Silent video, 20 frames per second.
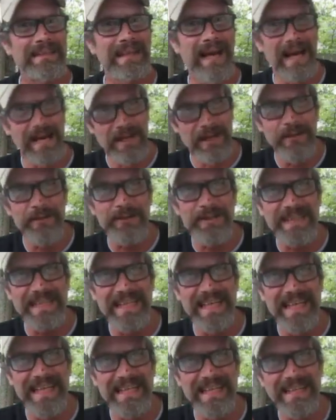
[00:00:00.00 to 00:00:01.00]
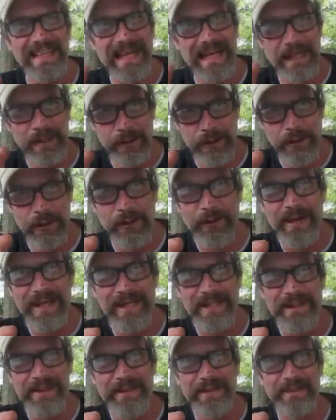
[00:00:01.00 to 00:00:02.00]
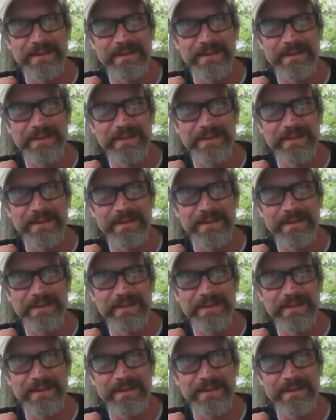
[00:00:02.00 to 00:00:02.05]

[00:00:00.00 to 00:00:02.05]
I know shit, and you know I do.